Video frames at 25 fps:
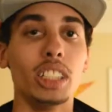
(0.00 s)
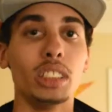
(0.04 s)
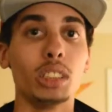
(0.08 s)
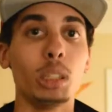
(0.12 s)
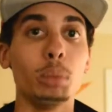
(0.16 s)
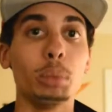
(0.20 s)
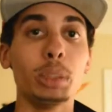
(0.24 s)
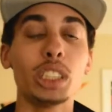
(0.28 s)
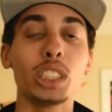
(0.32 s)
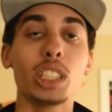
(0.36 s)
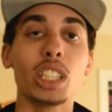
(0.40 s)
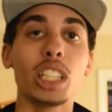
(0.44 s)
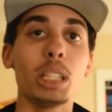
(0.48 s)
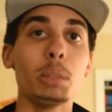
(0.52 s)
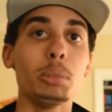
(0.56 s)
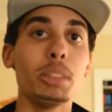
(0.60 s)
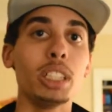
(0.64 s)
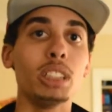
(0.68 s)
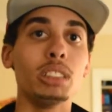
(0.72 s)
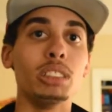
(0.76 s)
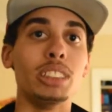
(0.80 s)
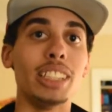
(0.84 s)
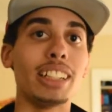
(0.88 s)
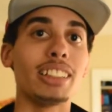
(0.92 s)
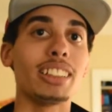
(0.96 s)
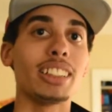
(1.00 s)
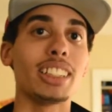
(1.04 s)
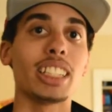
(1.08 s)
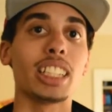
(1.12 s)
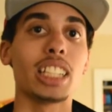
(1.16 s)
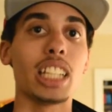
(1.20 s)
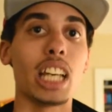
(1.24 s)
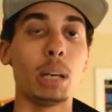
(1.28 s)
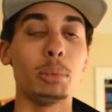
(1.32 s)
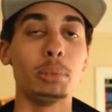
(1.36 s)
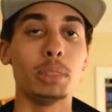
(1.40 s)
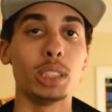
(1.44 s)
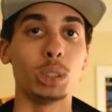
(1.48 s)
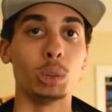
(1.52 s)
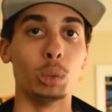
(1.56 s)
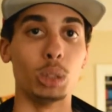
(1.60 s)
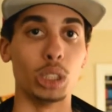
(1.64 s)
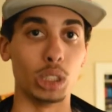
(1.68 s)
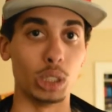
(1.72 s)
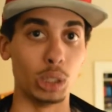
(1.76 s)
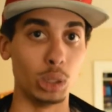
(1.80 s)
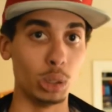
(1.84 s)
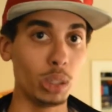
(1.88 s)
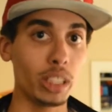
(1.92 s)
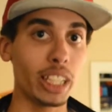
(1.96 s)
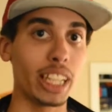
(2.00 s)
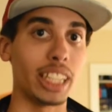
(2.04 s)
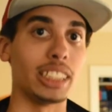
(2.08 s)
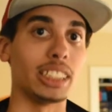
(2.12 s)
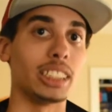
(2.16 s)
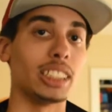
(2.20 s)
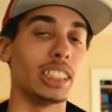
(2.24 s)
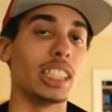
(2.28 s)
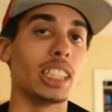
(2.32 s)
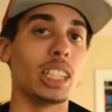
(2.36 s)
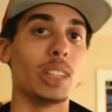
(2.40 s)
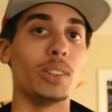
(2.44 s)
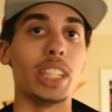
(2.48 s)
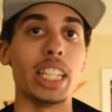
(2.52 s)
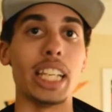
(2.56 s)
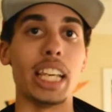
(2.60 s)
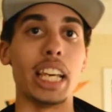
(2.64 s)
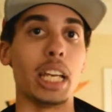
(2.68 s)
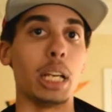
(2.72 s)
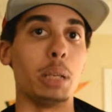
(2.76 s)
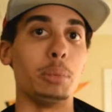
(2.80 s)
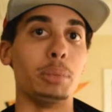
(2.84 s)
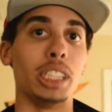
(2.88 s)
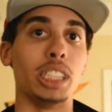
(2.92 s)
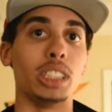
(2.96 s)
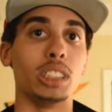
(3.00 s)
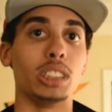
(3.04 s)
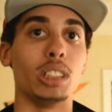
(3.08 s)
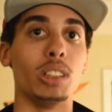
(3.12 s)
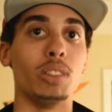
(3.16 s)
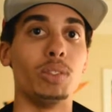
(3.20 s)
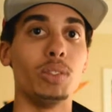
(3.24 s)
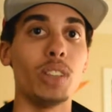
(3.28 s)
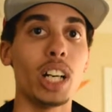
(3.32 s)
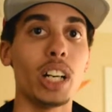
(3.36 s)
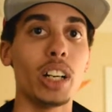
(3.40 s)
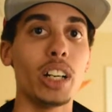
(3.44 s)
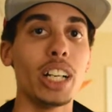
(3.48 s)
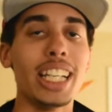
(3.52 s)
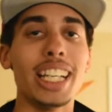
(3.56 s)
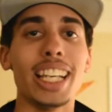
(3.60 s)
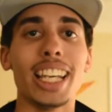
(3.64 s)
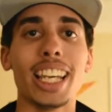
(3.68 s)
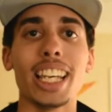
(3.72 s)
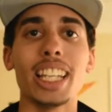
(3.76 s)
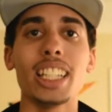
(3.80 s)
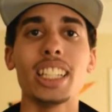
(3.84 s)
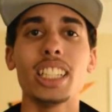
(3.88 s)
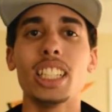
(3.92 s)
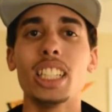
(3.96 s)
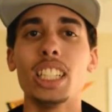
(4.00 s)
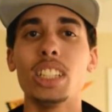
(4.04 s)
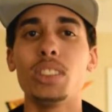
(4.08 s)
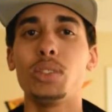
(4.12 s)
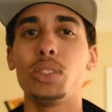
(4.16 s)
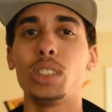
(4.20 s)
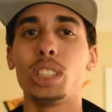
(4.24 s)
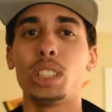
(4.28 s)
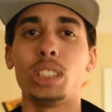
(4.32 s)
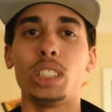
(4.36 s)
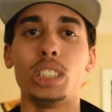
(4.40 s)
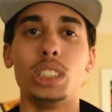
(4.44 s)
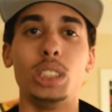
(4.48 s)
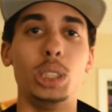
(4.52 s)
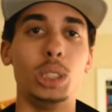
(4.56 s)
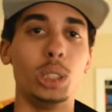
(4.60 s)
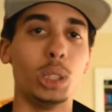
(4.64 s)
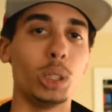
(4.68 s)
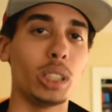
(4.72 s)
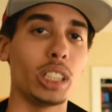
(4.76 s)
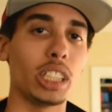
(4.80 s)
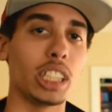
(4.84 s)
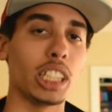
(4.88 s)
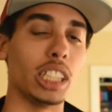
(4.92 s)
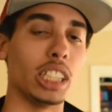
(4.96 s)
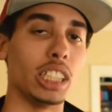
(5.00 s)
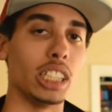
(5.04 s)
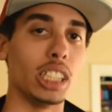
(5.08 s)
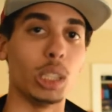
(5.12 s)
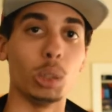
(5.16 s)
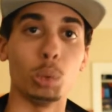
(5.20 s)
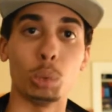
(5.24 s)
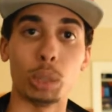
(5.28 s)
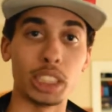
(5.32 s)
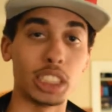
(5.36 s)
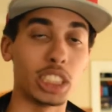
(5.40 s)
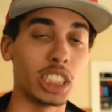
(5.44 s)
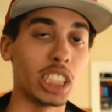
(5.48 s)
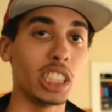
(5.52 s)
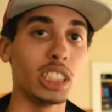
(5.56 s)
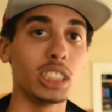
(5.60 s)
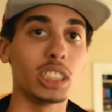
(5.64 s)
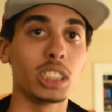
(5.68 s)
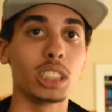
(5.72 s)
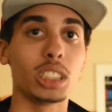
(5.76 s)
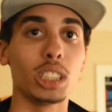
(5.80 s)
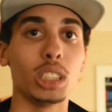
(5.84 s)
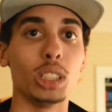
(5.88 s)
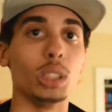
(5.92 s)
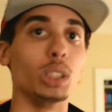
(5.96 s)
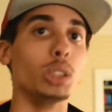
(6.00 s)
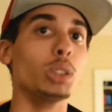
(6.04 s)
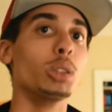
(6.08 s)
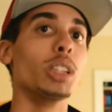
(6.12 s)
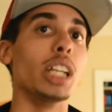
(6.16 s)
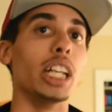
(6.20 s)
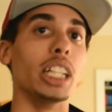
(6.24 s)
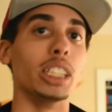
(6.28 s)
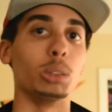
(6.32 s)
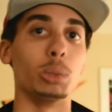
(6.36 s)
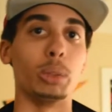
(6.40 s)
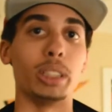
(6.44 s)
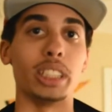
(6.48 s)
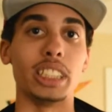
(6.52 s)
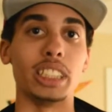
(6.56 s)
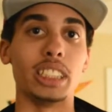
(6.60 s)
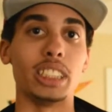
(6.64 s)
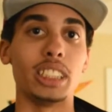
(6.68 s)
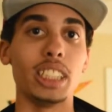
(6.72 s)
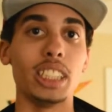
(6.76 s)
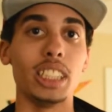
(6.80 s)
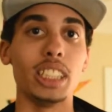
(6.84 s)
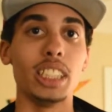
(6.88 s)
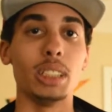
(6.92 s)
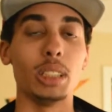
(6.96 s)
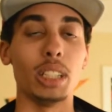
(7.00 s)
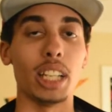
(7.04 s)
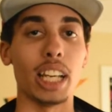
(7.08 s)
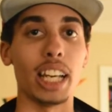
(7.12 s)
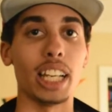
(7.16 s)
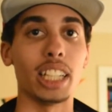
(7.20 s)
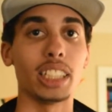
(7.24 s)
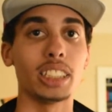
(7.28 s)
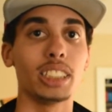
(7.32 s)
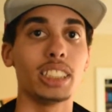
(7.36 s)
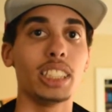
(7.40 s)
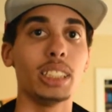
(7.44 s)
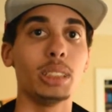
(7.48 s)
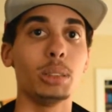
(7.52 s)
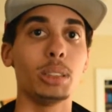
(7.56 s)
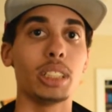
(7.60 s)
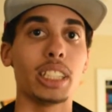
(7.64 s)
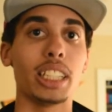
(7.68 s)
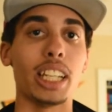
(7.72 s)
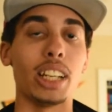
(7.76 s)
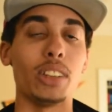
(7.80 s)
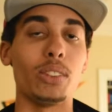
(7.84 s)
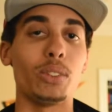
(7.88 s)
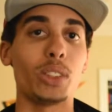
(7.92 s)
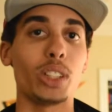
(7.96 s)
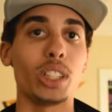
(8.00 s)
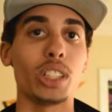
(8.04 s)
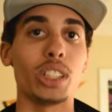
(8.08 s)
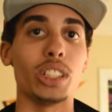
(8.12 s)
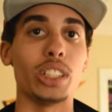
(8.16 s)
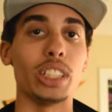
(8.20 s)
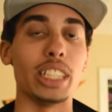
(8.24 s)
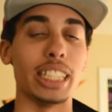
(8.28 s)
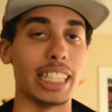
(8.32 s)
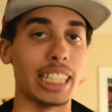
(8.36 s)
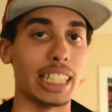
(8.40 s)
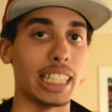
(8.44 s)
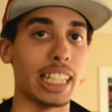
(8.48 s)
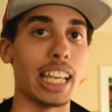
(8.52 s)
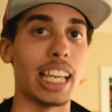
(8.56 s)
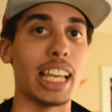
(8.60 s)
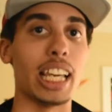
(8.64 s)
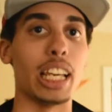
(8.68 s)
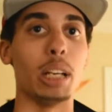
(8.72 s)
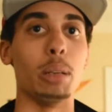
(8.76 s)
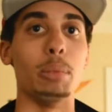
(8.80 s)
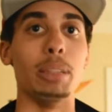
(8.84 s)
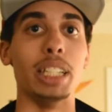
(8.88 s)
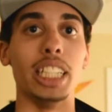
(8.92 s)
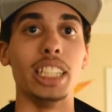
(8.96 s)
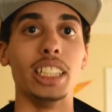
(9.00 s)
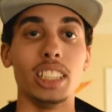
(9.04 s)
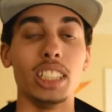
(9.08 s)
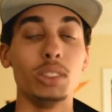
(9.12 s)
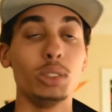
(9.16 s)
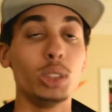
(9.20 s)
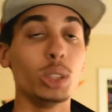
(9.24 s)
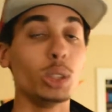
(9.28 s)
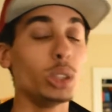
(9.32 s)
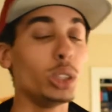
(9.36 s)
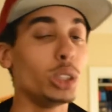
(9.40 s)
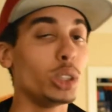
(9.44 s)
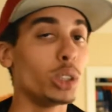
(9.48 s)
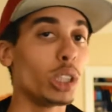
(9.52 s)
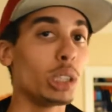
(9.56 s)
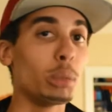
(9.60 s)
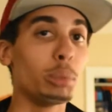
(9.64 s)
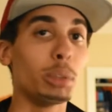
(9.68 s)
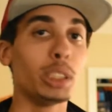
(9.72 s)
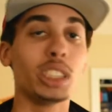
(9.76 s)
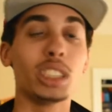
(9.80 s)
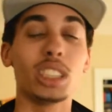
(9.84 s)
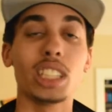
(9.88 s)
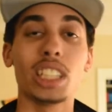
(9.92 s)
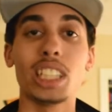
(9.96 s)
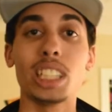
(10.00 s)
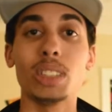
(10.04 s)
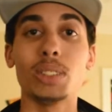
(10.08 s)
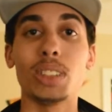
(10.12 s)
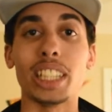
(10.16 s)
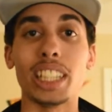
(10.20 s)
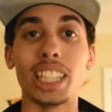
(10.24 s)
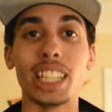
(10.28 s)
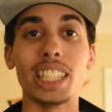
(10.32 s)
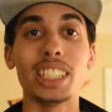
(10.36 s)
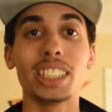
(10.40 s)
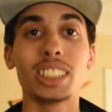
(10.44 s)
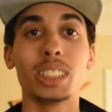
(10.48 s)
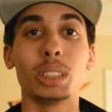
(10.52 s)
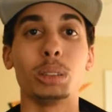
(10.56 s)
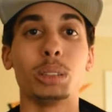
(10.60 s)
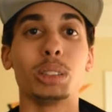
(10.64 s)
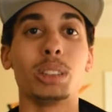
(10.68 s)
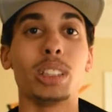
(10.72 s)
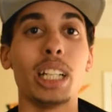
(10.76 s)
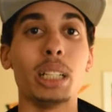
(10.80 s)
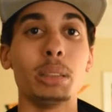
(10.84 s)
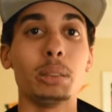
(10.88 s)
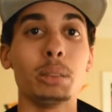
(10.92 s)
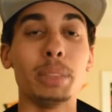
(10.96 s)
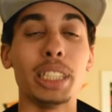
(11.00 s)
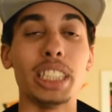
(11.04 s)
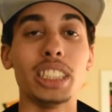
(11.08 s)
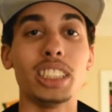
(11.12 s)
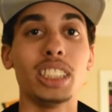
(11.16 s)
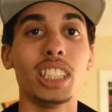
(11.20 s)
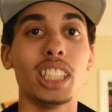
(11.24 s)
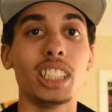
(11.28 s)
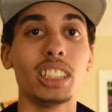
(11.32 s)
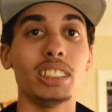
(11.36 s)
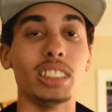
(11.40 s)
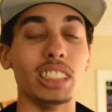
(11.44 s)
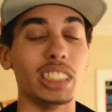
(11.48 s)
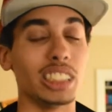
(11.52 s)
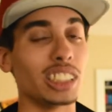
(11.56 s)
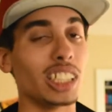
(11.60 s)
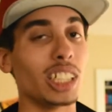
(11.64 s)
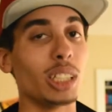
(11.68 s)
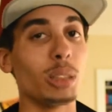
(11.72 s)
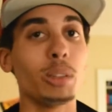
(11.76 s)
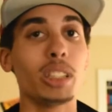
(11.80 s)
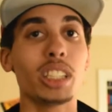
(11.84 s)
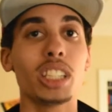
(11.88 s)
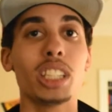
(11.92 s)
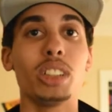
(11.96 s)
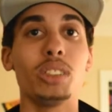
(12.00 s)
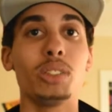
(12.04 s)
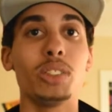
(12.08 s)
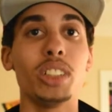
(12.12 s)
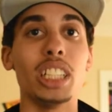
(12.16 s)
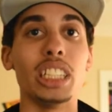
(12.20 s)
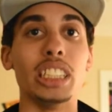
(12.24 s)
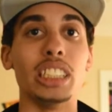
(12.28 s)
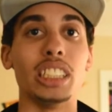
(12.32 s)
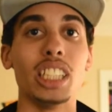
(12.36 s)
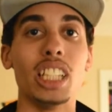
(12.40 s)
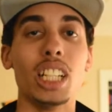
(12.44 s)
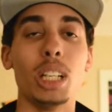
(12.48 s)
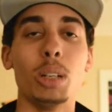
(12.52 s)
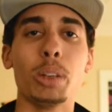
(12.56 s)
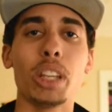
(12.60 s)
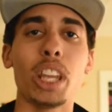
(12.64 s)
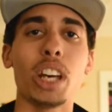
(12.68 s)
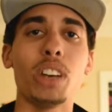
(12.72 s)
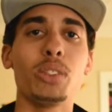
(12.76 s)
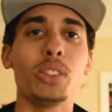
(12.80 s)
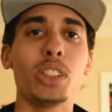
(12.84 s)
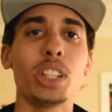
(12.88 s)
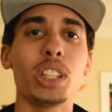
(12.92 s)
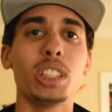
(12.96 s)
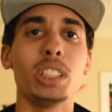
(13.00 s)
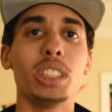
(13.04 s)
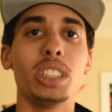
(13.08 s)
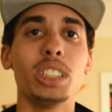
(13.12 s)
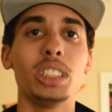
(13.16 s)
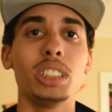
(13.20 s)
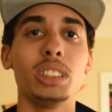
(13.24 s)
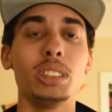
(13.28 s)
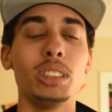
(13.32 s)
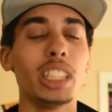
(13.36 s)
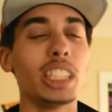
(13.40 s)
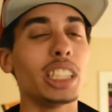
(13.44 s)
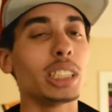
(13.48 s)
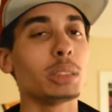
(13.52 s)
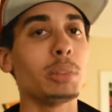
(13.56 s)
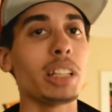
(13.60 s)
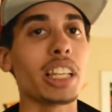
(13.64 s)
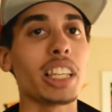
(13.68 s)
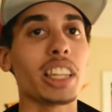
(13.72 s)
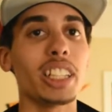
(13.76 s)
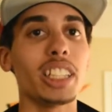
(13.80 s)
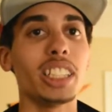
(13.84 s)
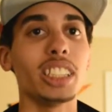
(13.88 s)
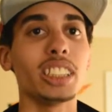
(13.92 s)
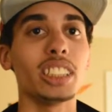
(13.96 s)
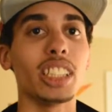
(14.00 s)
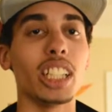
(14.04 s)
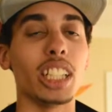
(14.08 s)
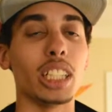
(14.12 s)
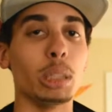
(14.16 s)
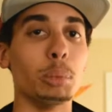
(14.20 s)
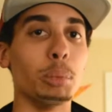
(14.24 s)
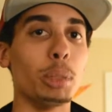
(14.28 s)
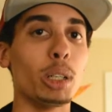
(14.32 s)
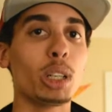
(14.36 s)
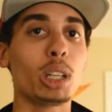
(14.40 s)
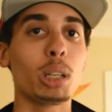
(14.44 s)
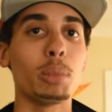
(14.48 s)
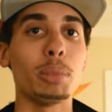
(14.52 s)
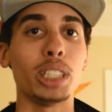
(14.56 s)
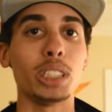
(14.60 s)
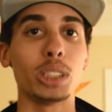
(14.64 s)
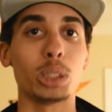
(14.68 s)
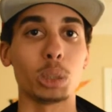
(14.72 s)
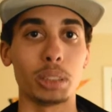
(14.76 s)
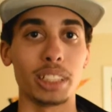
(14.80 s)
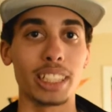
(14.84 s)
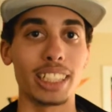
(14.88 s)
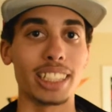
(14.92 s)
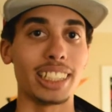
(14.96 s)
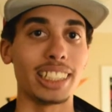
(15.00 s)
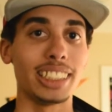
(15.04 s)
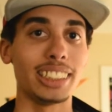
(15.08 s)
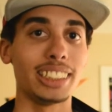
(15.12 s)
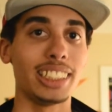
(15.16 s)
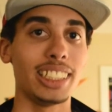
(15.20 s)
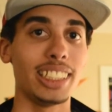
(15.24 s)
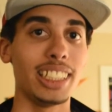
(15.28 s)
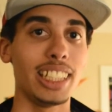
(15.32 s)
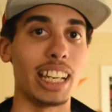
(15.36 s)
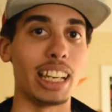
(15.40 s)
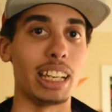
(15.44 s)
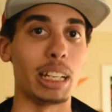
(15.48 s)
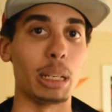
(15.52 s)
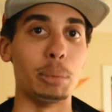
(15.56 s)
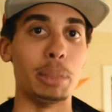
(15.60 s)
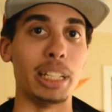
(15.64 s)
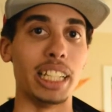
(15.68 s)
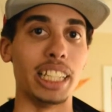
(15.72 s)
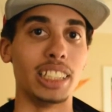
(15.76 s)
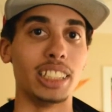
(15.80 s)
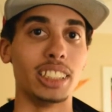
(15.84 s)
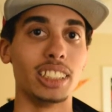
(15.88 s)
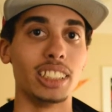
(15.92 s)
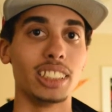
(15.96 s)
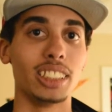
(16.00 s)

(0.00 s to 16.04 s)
So be sure to let me know down in the comments what you guys think of the anime so far, and if you're enjoying it, and what changes you guys want to see as they get further in the anime. If you enjoy, be sure to leave a like, subscribe to my channel, and share it with your friends. Without further ado, here's my thoughts on the Pokemon 2019 anime.